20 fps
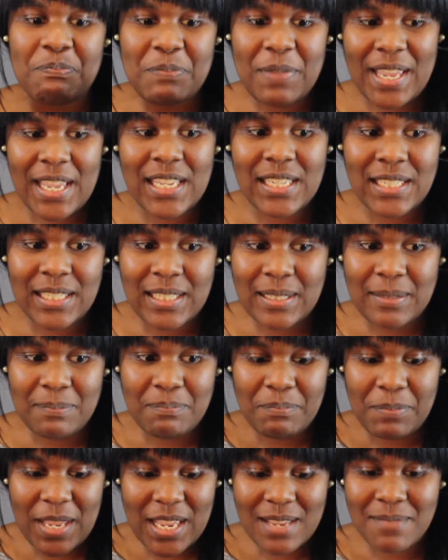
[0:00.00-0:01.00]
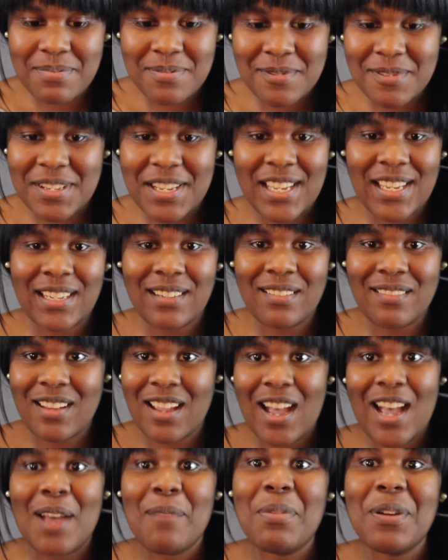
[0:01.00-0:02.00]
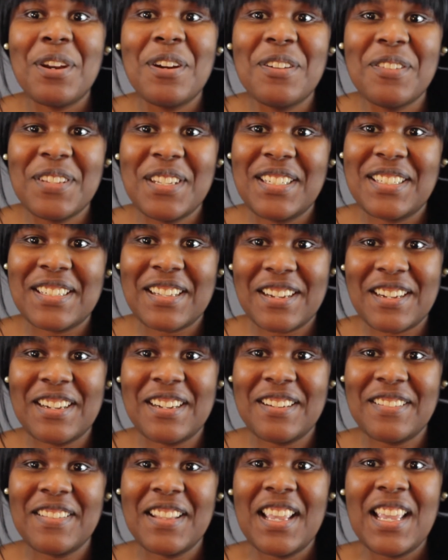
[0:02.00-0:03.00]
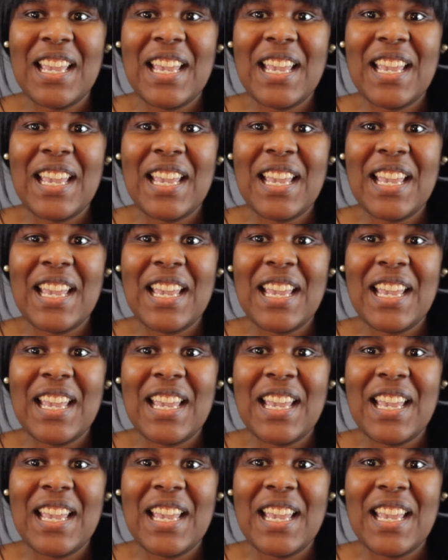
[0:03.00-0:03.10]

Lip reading: best people that God put on this earth.